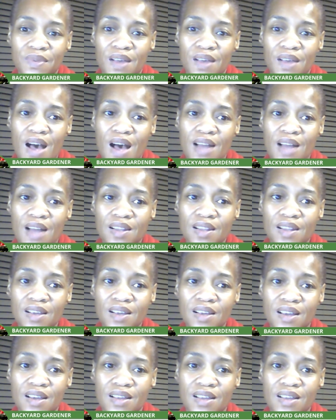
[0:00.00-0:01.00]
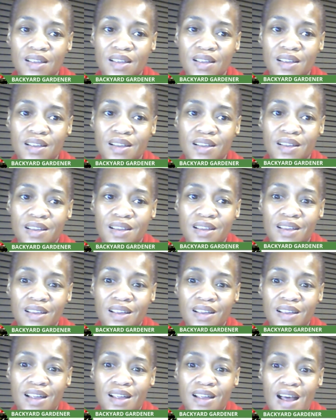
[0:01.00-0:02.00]
look,
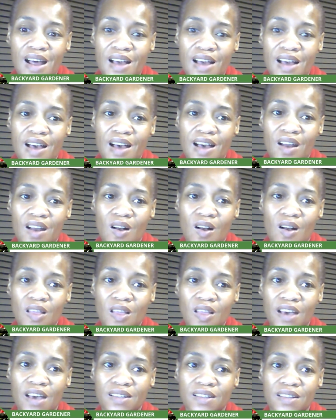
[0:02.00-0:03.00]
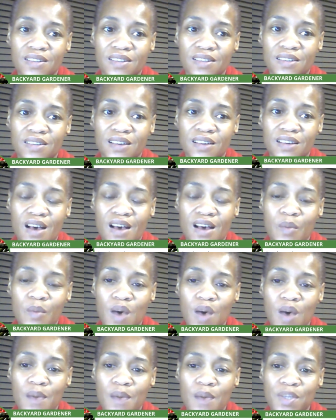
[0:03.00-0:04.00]
I got all that. I'm
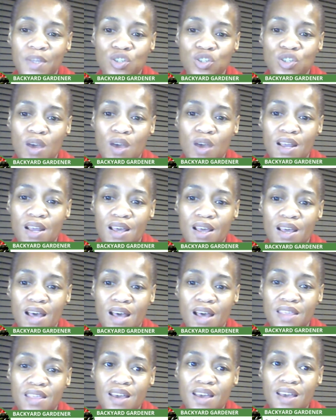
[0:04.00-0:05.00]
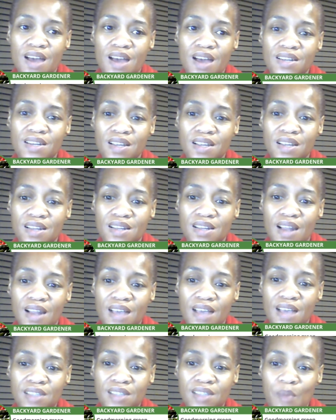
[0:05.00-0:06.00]
gonna try that. I think I did the
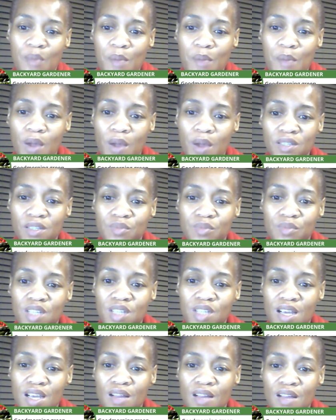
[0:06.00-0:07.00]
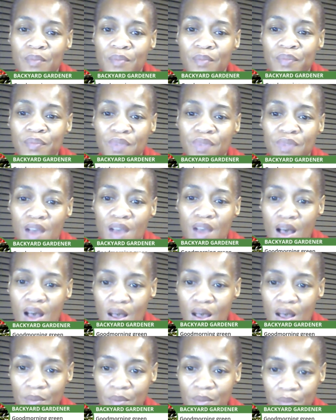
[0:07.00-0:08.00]
last time I bought some tea.
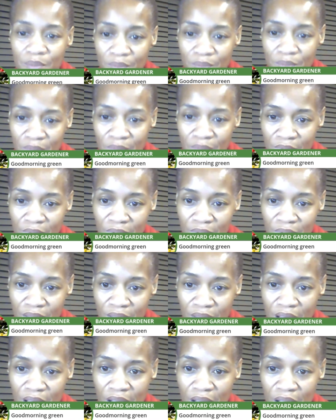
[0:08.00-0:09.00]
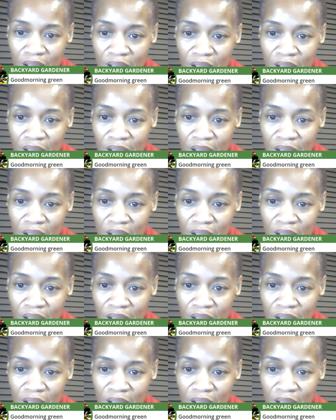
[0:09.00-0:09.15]
Um, I love